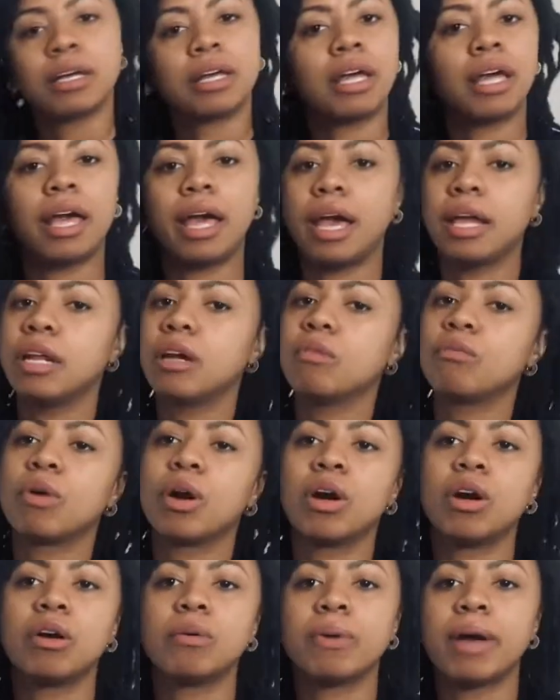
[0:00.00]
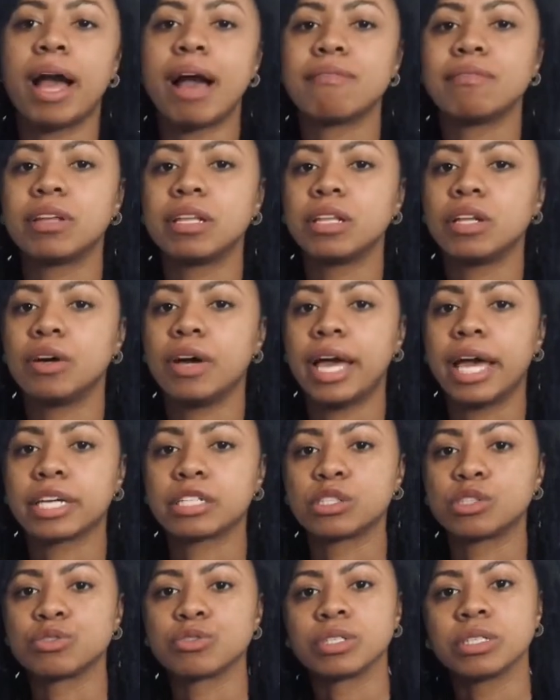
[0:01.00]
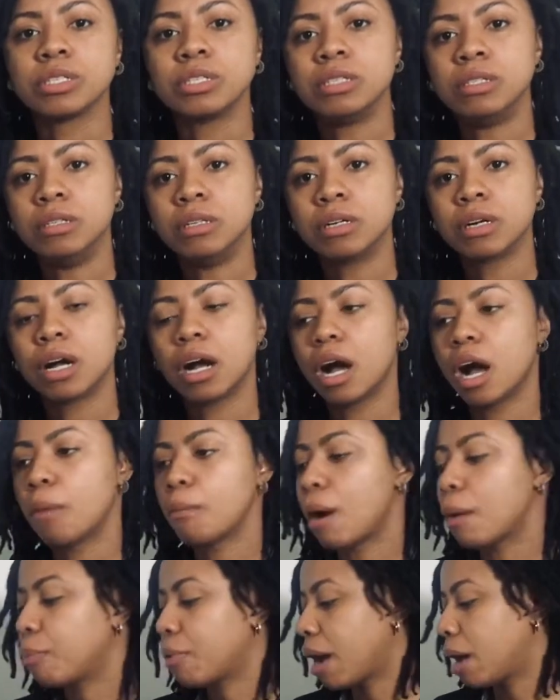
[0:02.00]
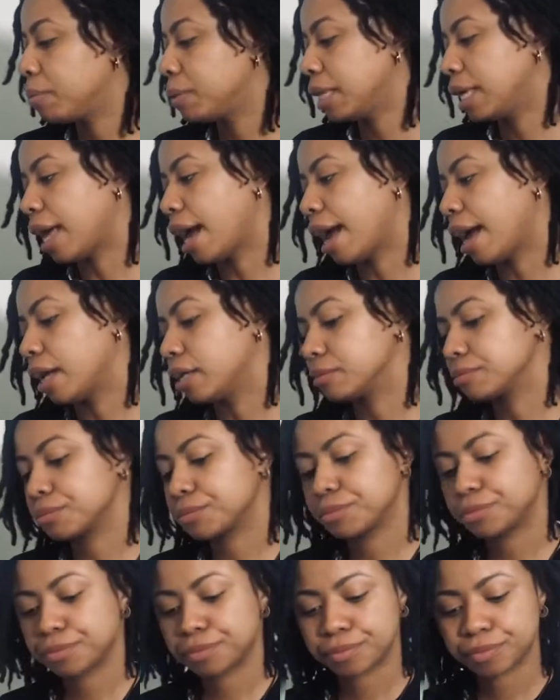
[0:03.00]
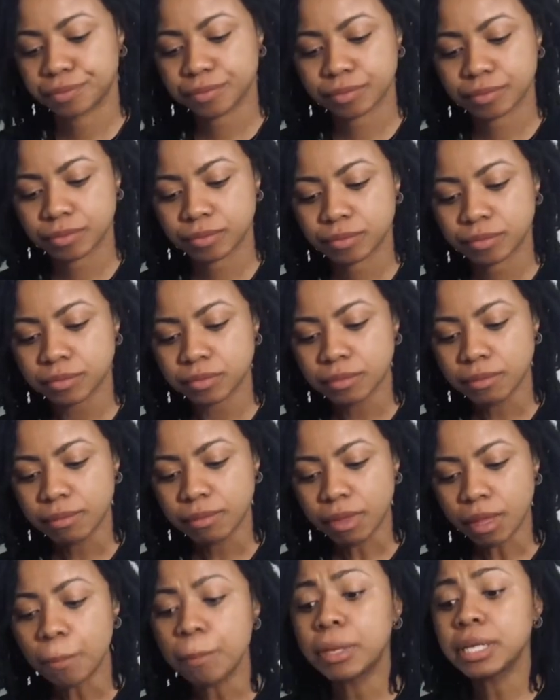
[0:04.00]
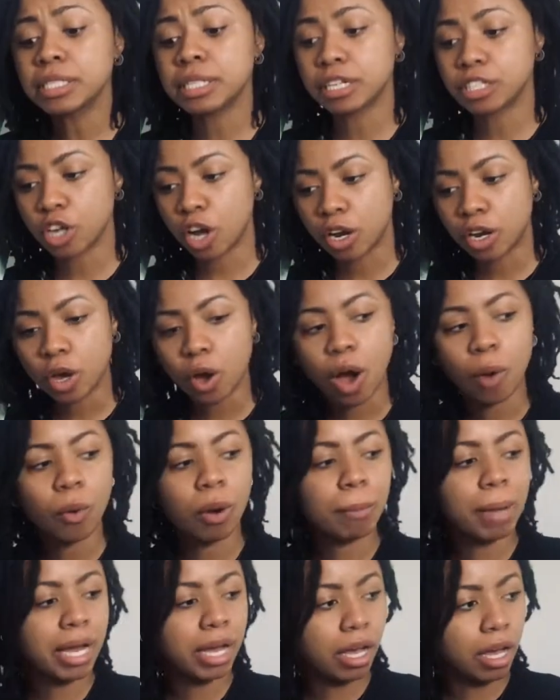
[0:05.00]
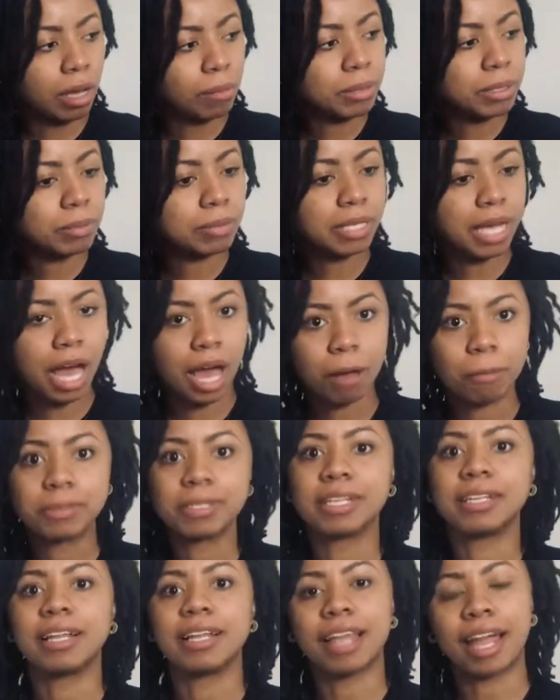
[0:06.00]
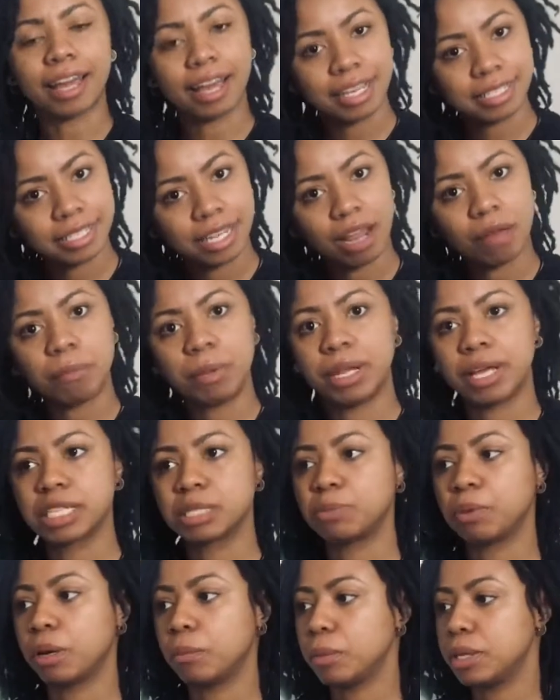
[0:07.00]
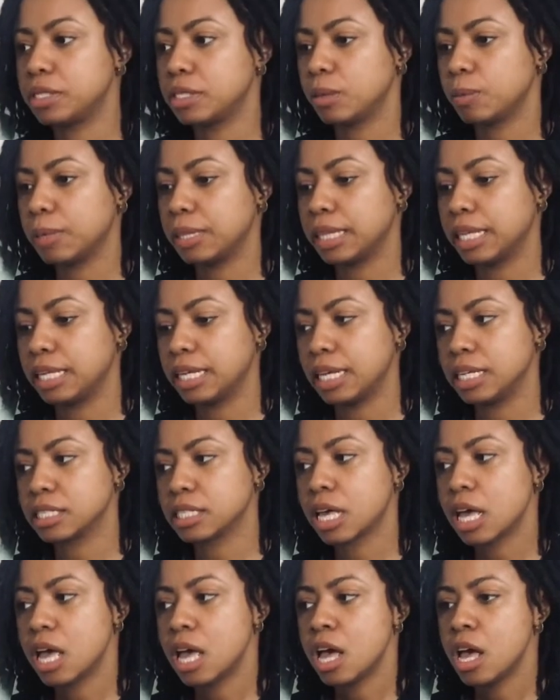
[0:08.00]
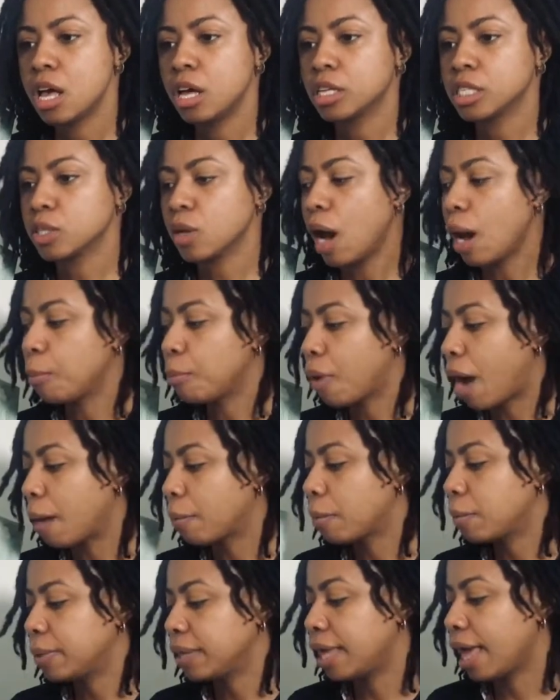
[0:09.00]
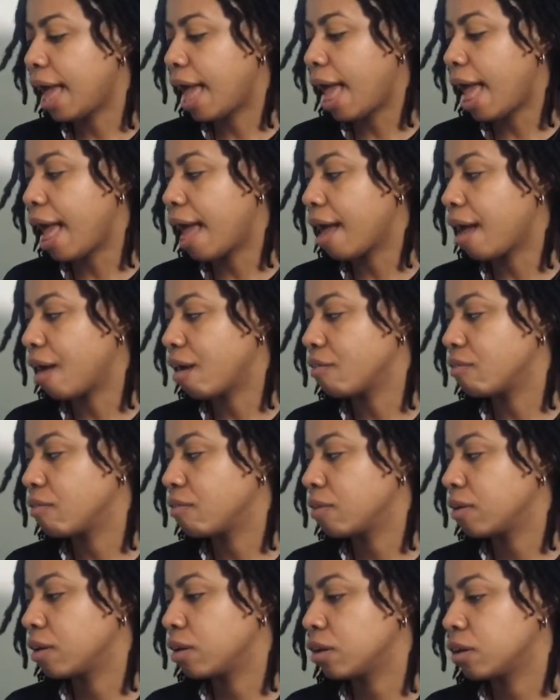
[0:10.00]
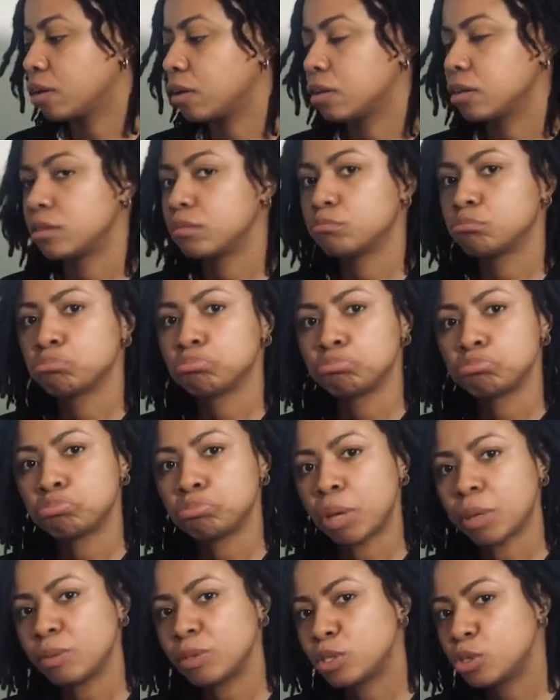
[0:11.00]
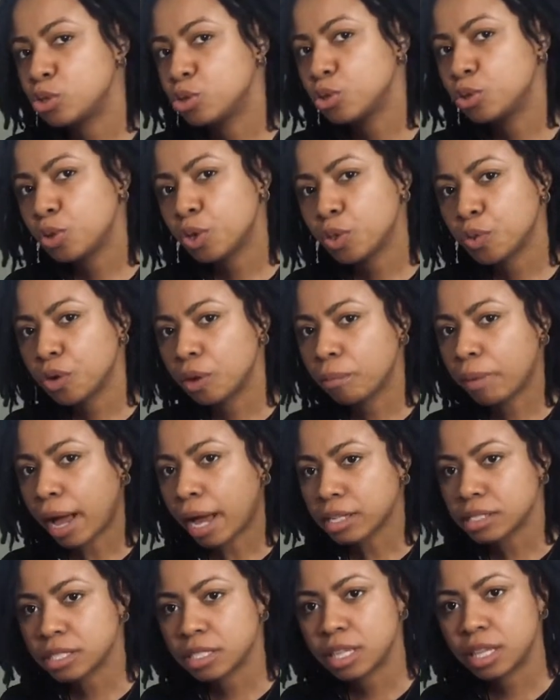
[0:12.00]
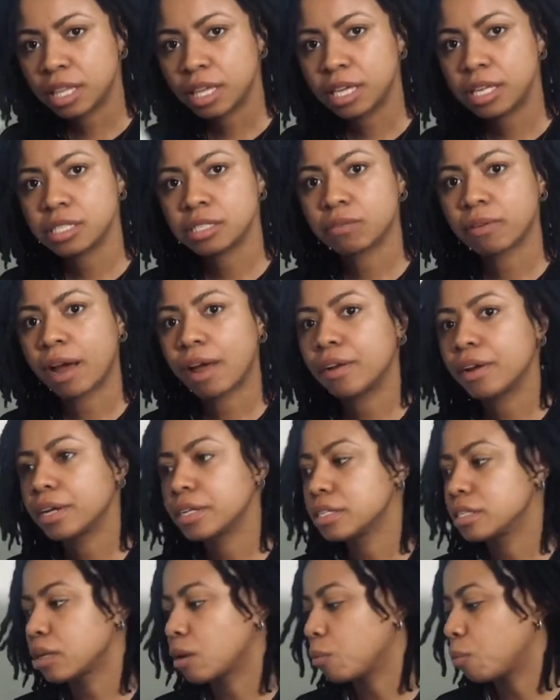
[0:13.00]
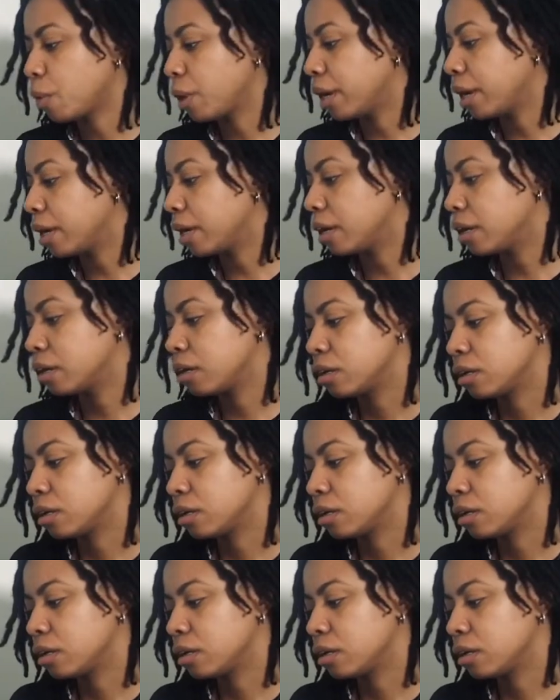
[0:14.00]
Ain't nothing wrong with having a little extra. I probably got, because as y'all know, I wear my cup sometimes, and like I said, I've been experimenting with the disc. So I probably have maybe two or three boxes of these around here somewhere.